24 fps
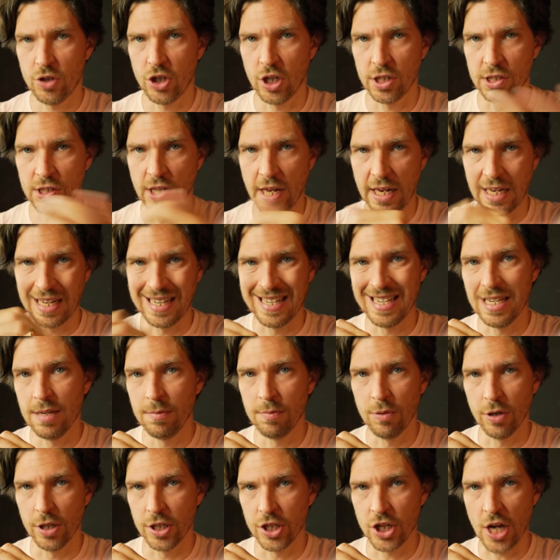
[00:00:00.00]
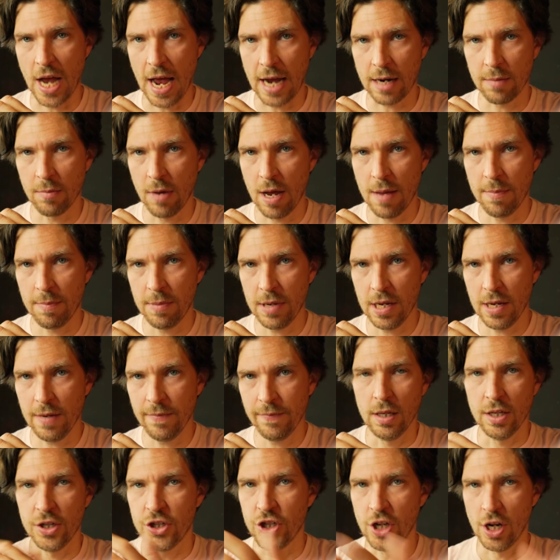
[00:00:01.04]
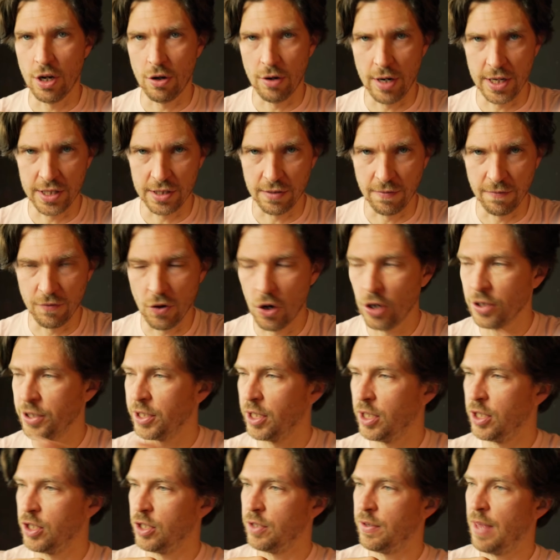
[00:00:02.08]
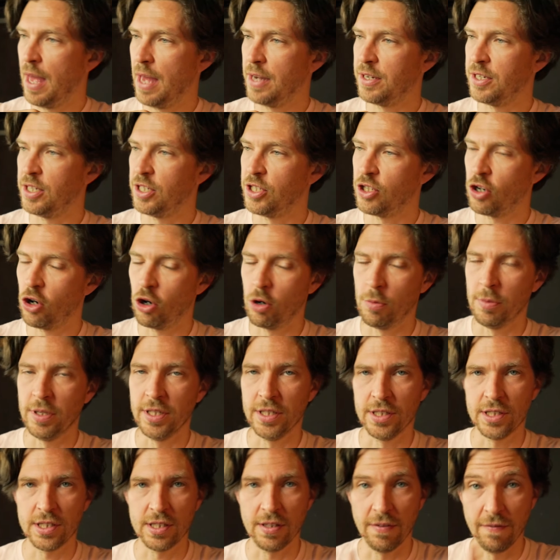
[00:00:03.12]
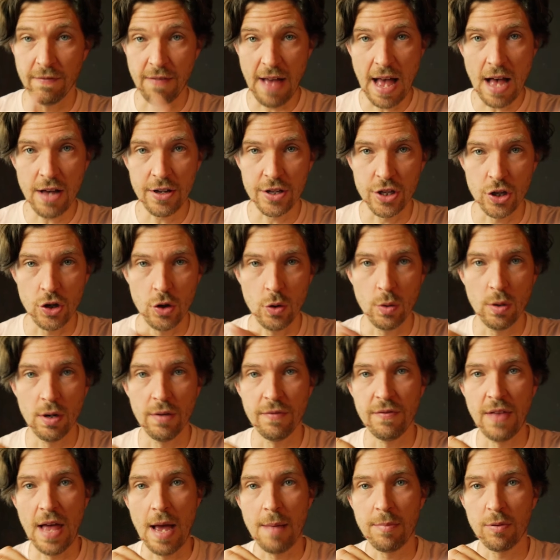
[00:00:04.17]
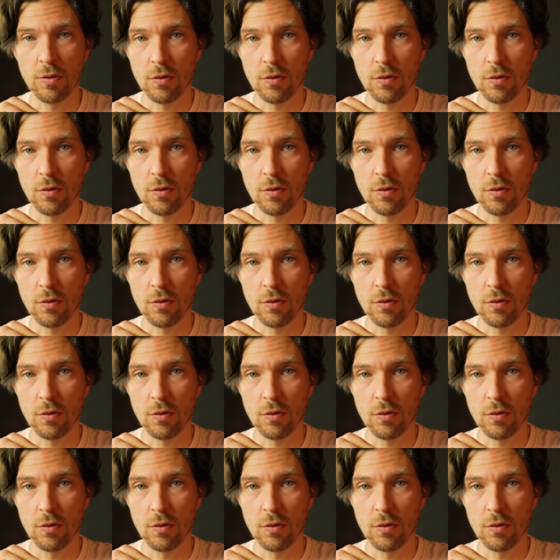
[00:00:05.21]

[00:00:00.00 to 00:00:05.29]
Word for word: just like an input jack might be. It generates a voltage that determines the value of that